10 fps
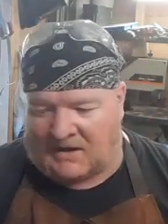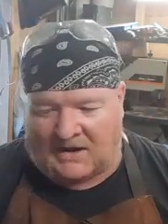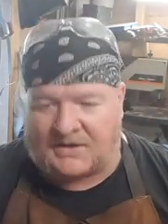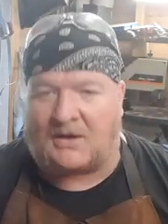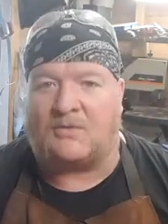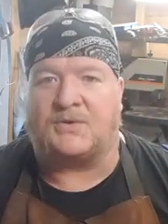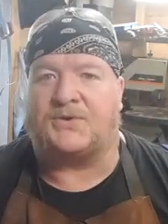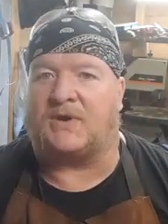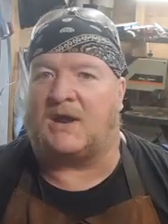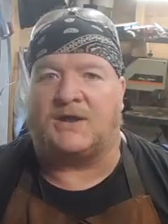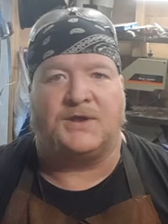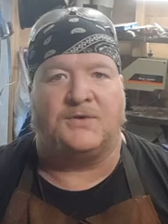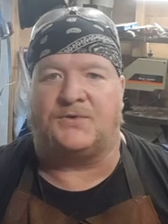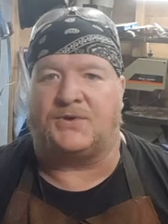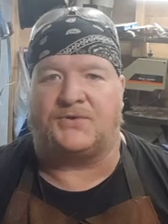I always said I'd
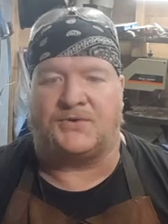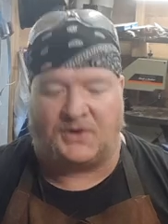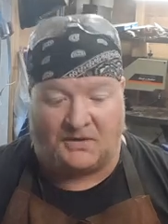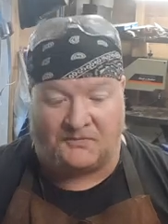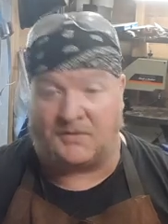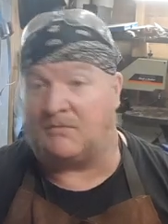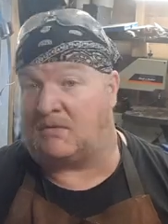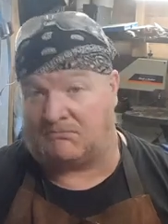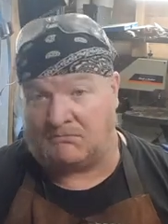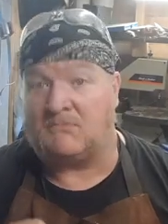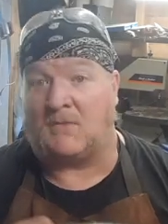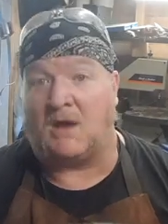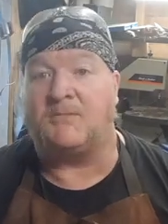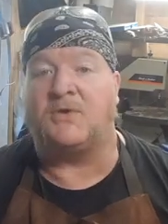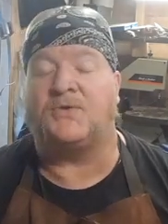use his stuff, and
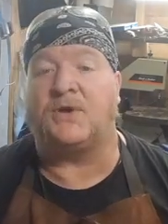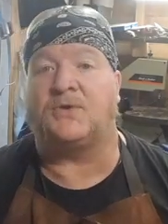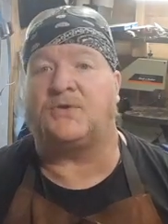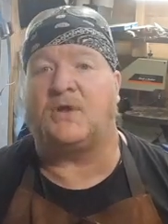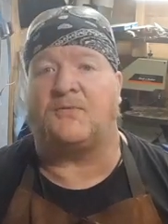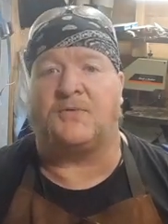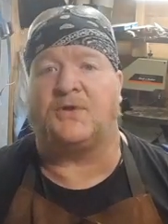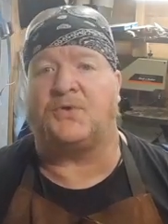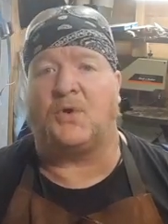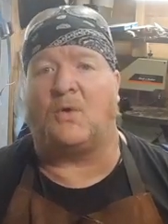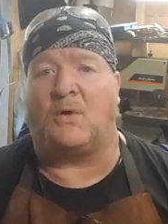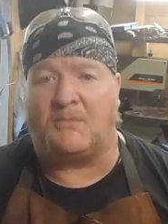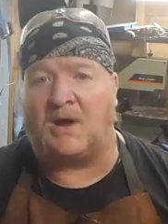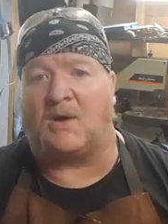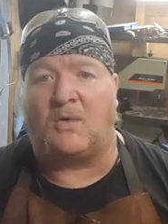I'm using his stuff, and this will go on
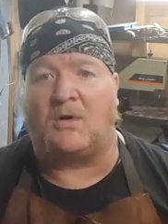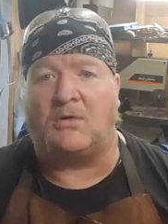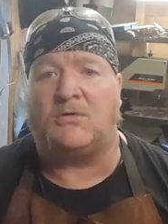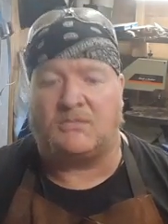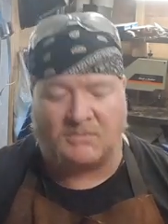my wall.